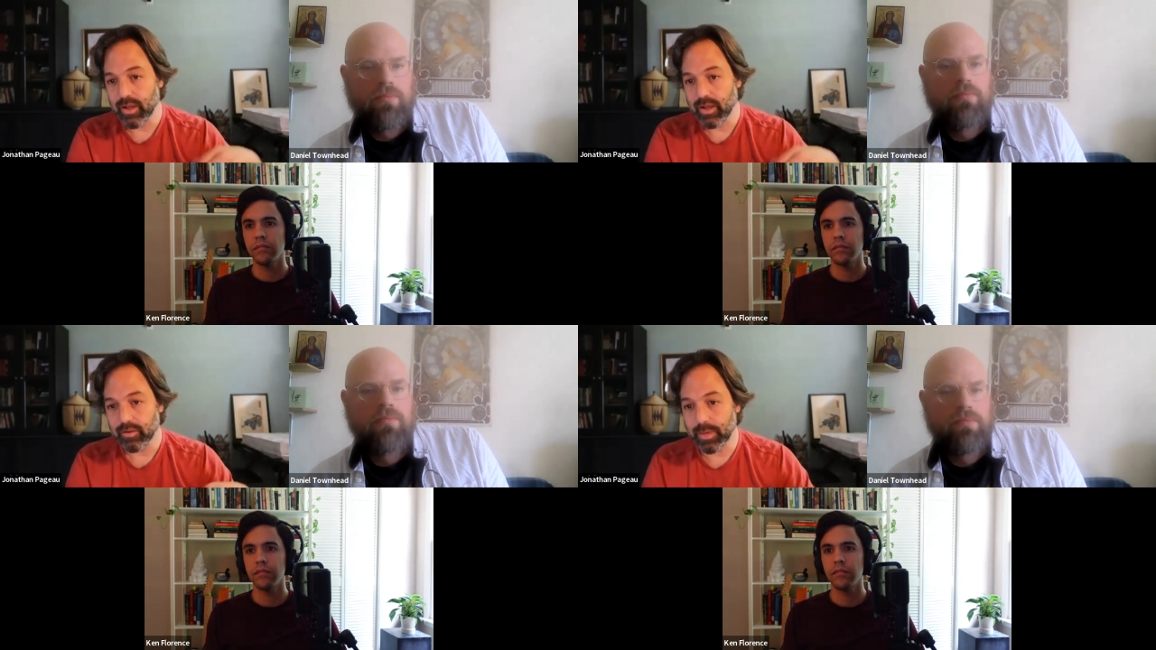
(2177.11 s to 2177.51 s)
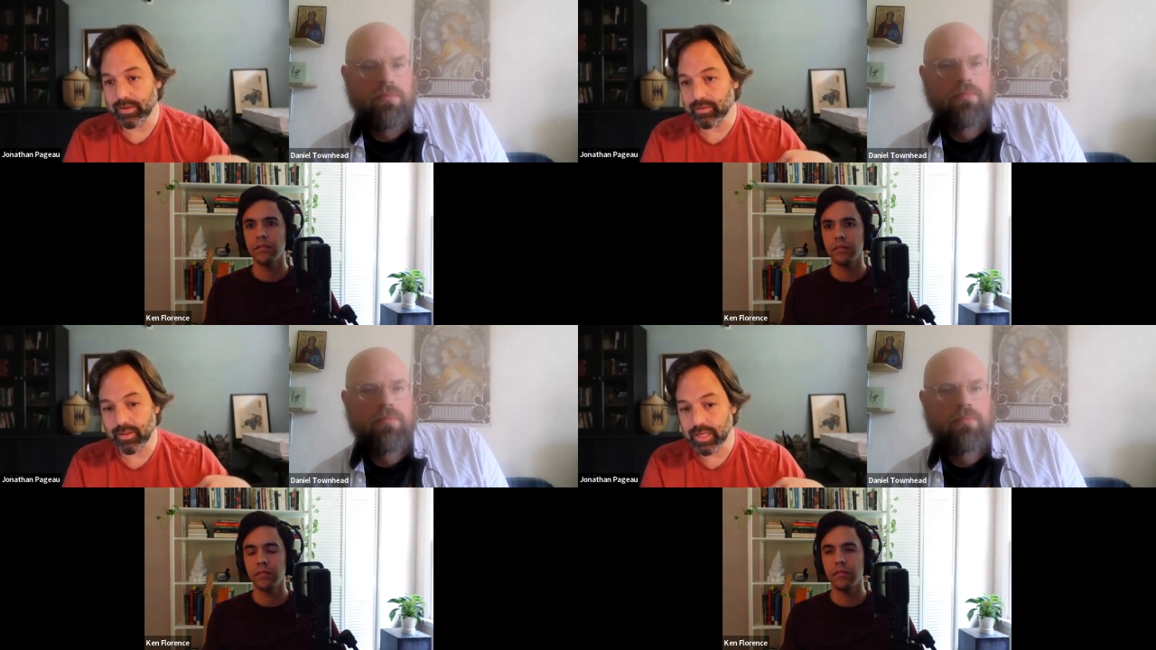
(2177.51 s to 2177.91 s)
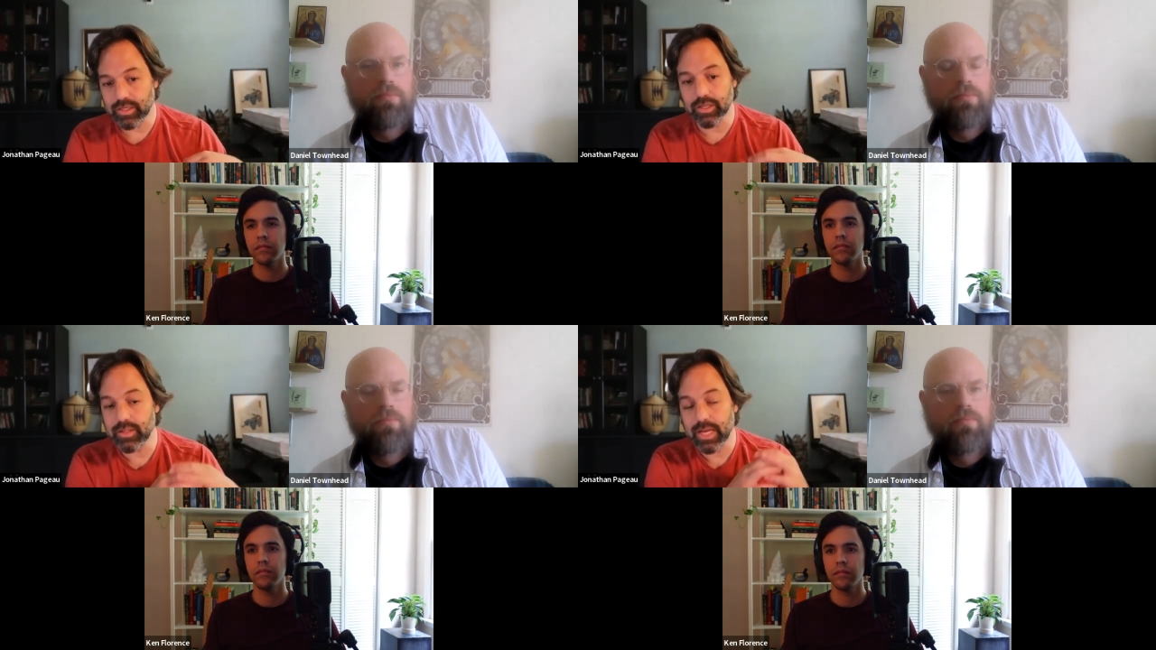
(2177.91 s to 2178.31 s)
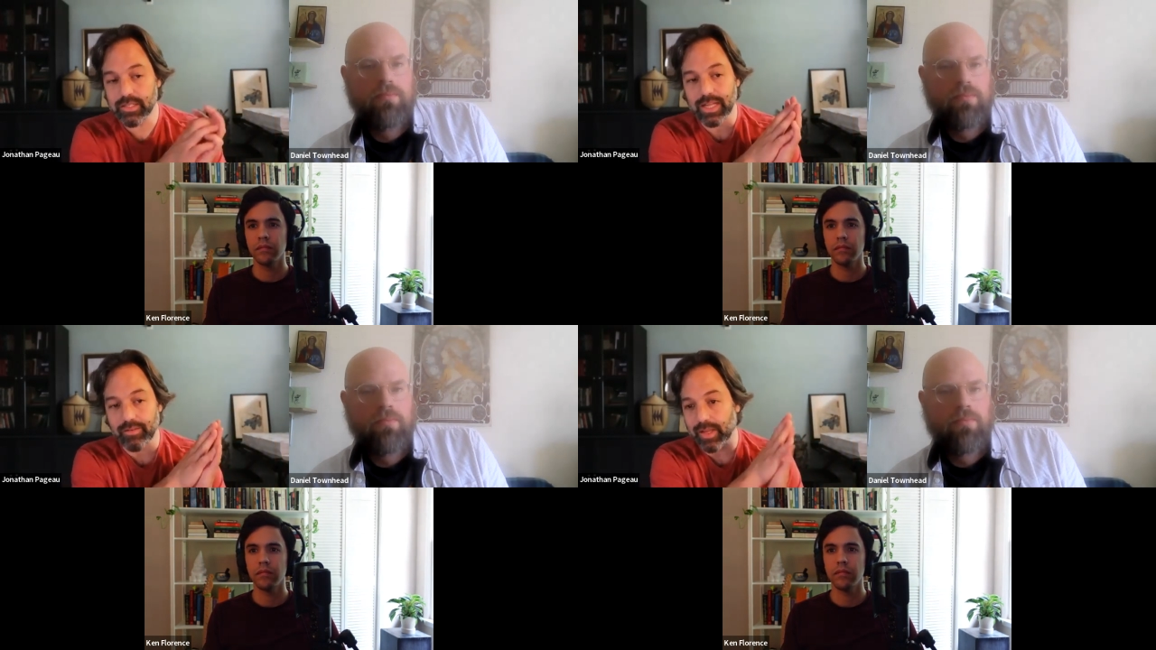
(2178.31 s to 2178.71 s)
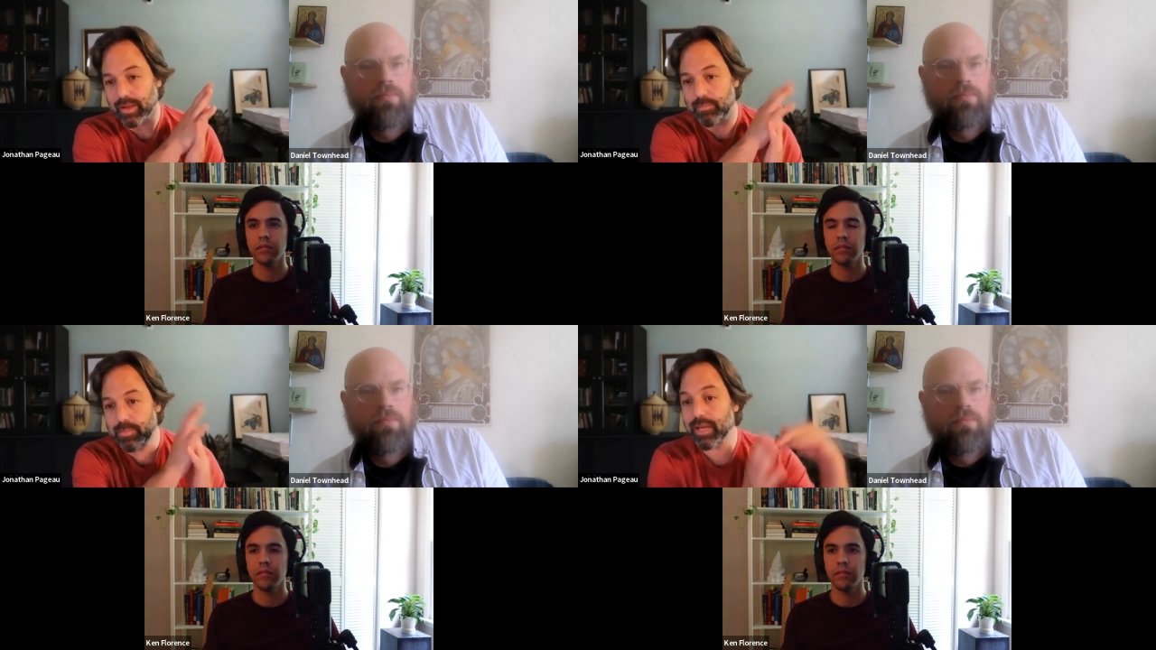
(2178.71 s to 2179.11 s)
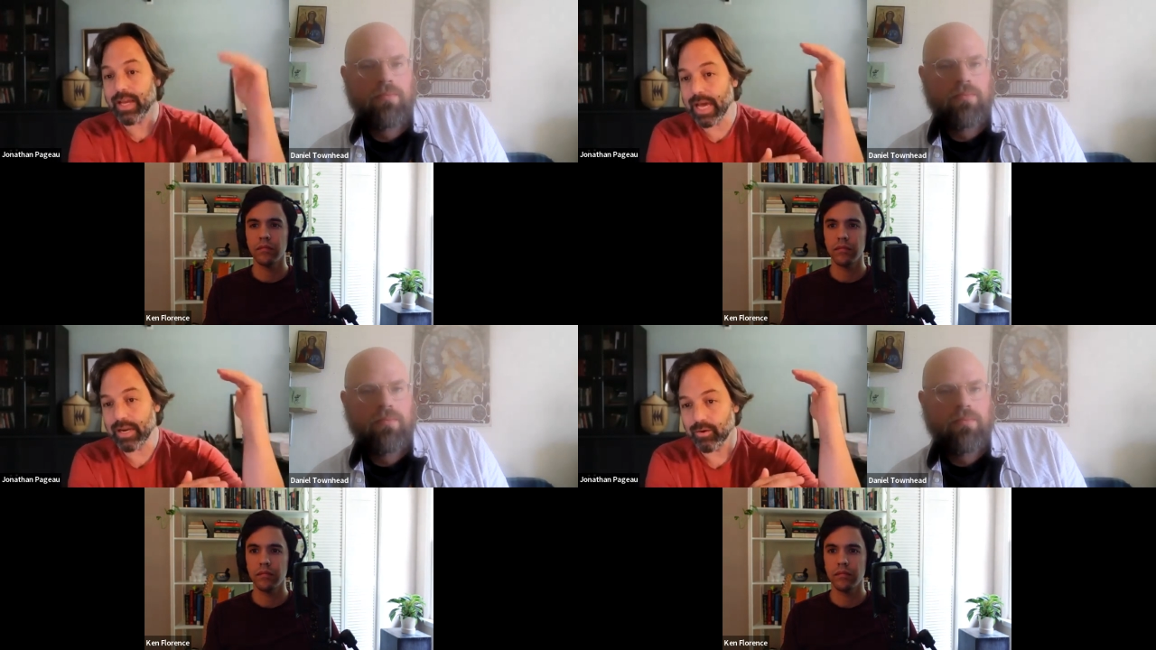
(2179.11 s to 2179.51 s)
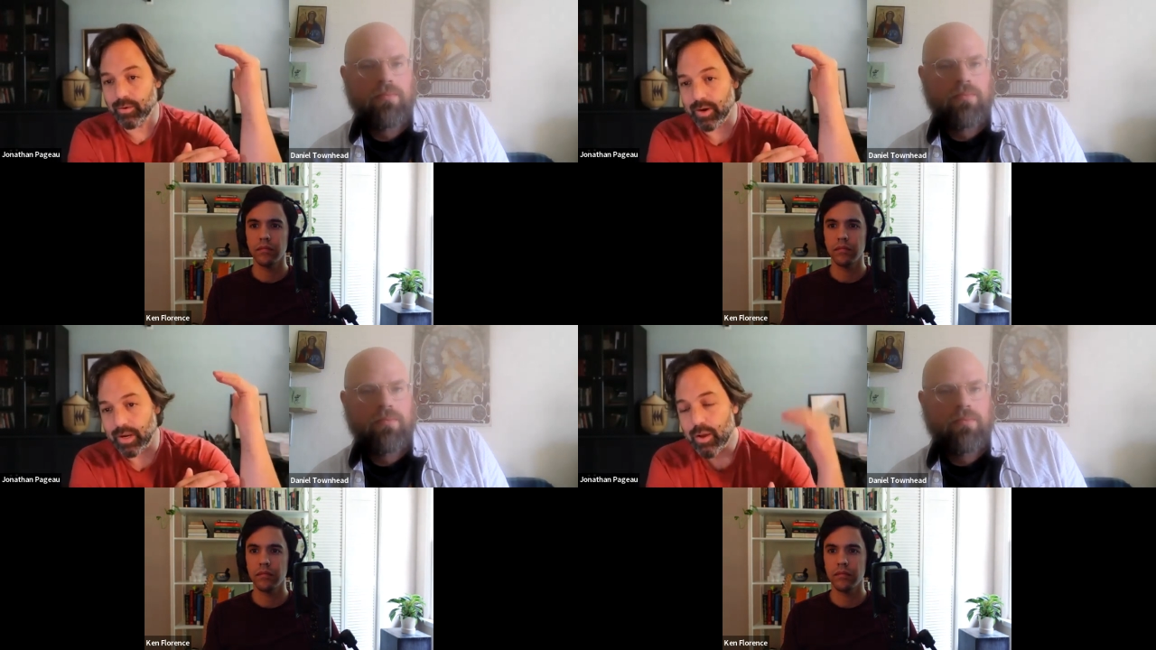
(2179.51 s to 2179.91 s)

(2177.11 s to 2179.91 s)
Speaker 1: So basically, they just they just have like a big category,